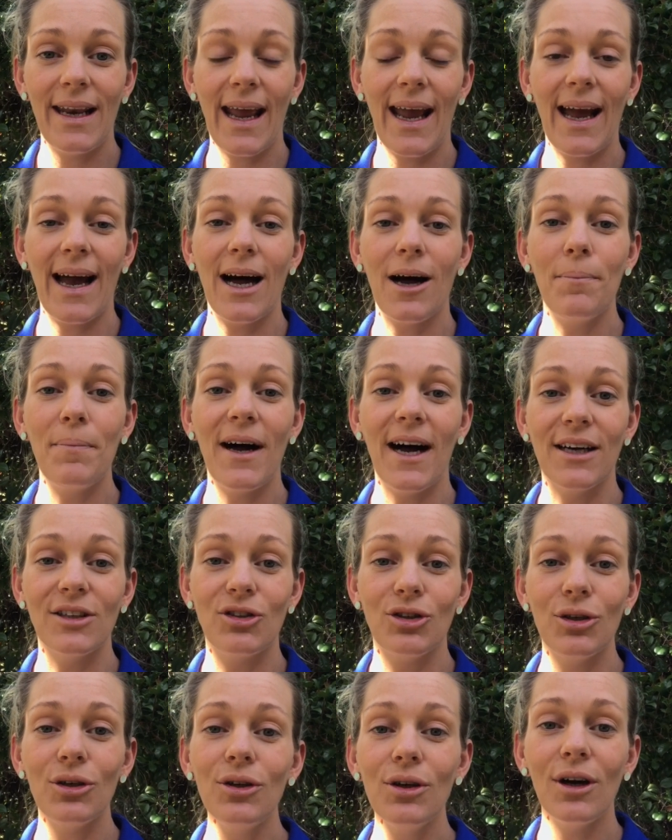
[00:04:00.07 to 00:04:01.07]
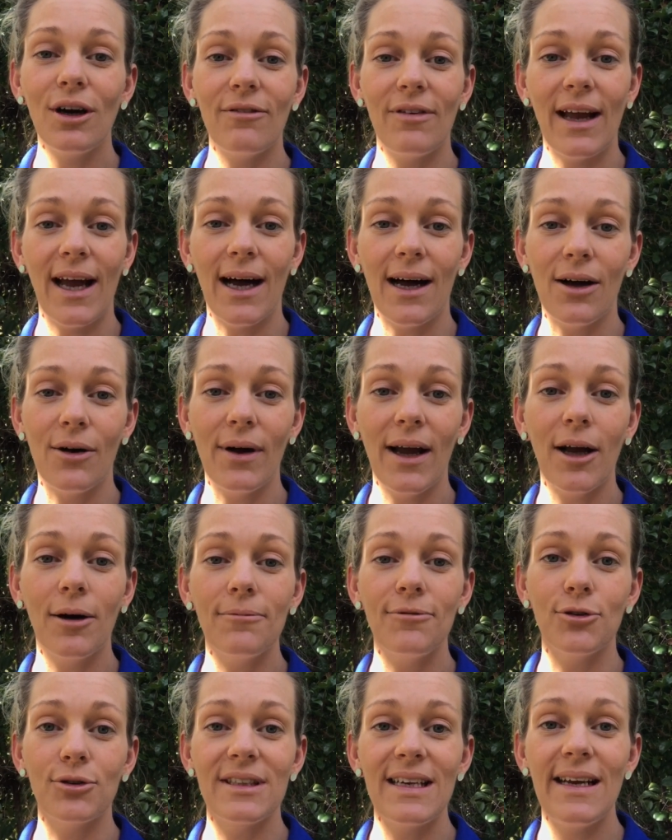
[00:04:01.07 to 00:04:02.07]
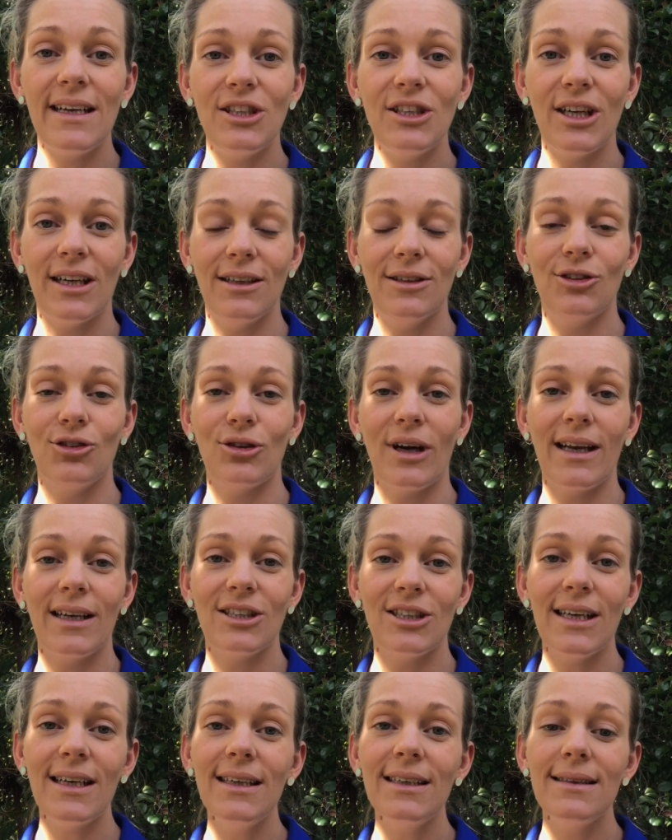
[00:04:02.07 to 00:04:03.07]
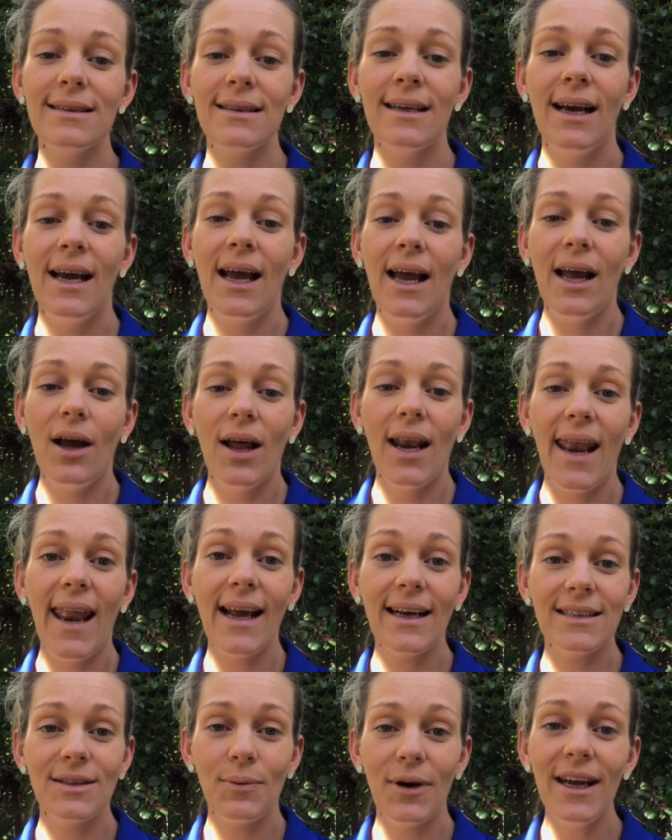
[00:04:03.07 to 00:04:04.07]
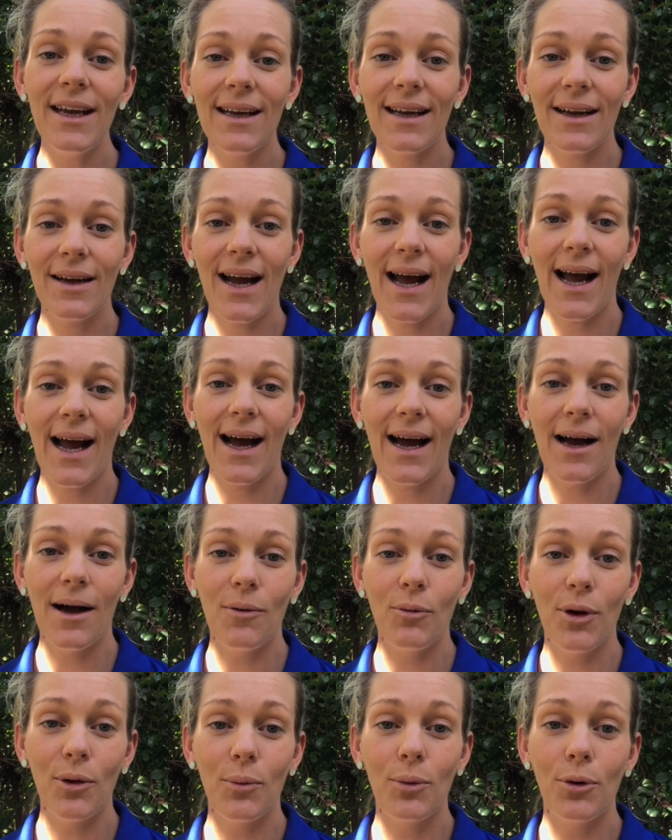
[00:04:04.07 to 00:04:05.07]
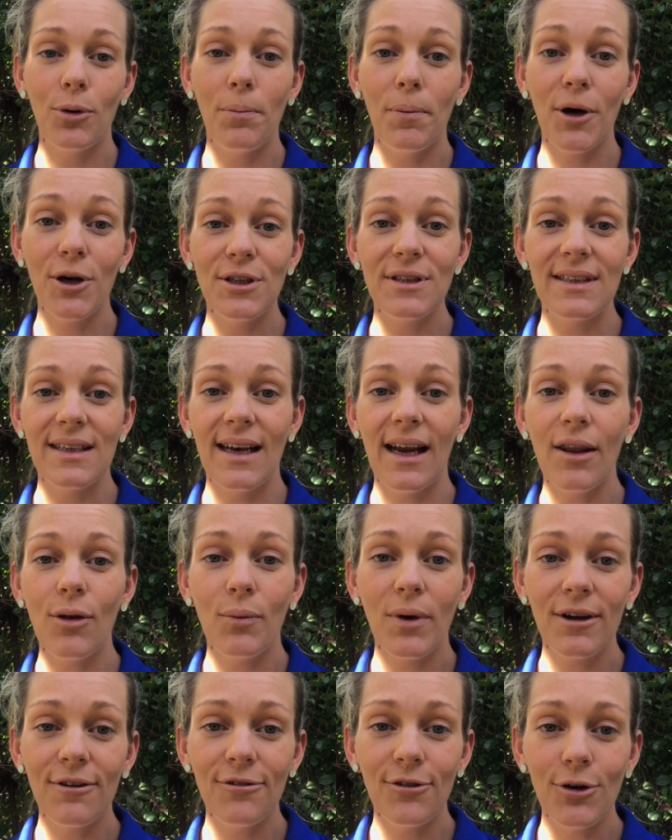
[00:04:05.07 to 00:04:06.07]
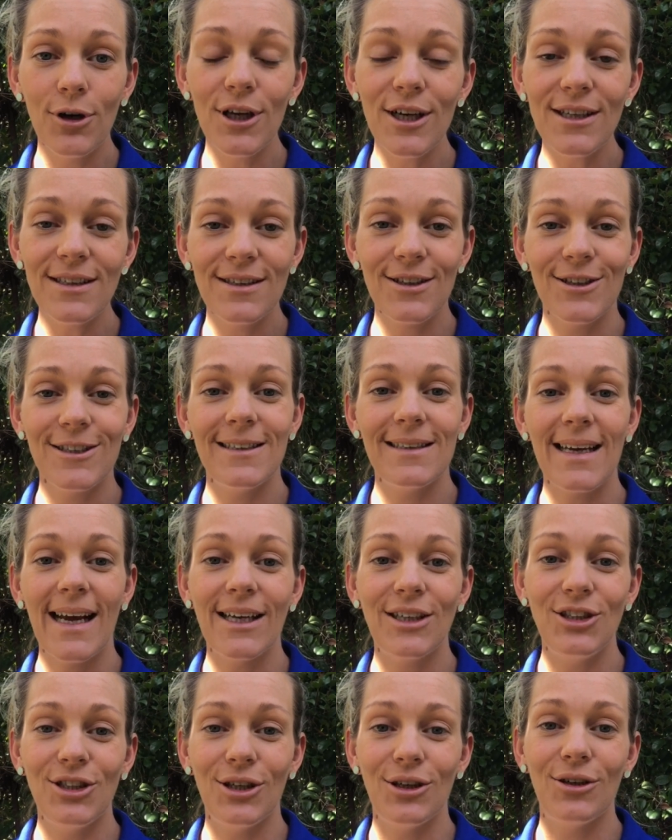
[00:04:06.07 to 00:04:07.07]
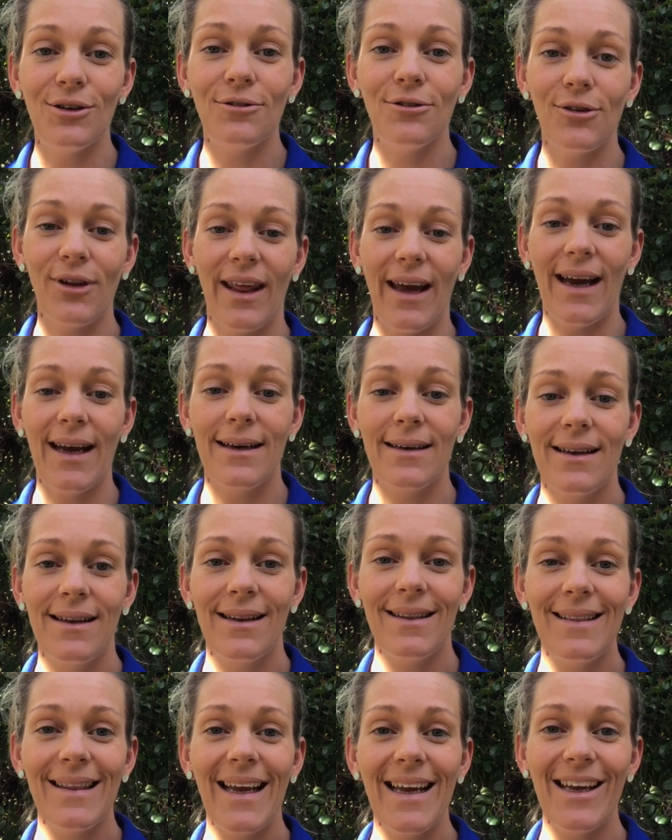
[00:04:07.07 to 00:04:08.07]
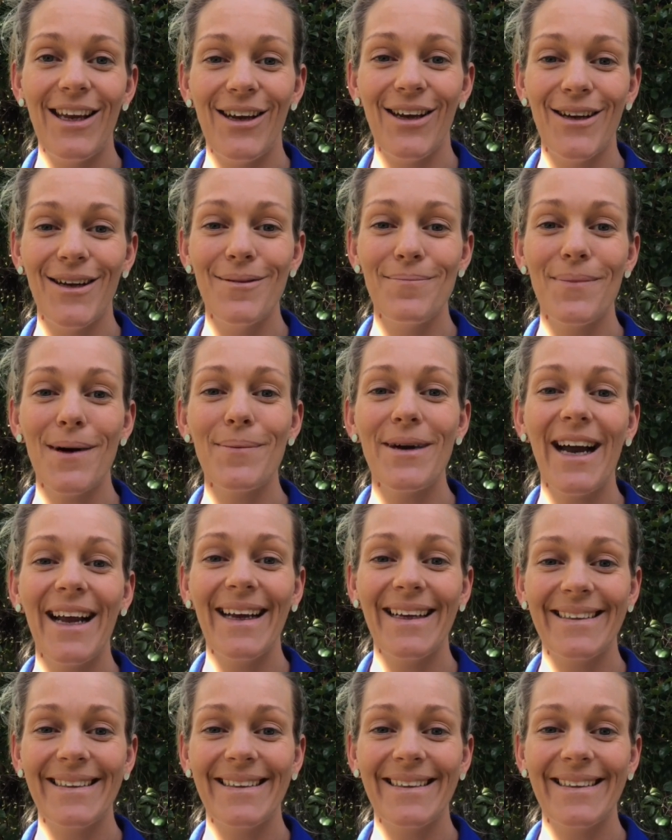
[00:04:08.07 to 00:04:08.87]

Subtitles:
our part 2 of our helpful teaching strategies. Next week we will post another one for you, so stay tuned for that. Thank you. Bye-bye.